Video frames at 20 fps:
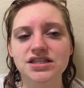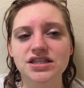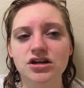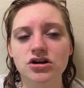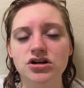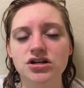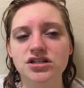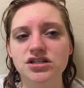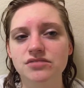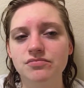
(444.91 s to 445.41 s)
there
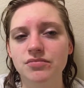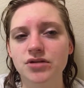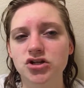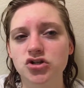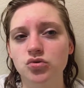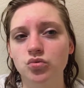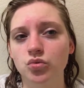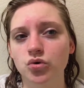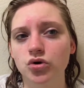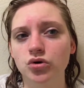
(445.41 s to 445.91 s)
isn't much
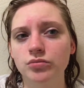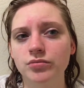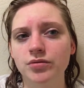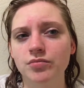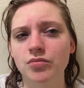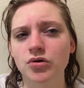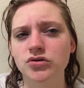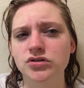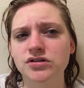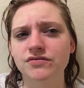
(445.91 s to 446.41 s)
room in
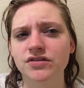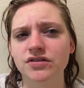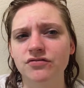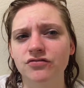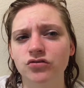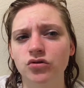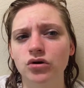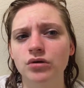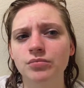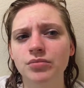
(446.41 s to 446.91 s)
most of the
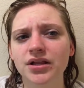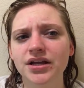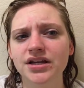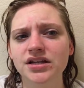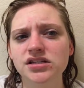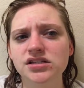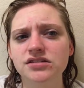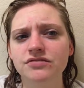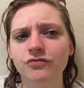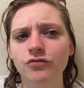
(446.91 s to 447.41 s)
floor
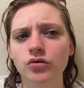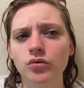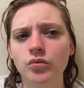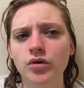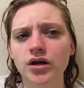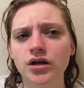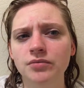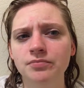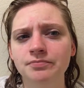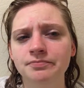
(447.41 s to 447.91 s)
plans for
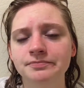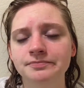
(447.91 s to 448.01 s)
one.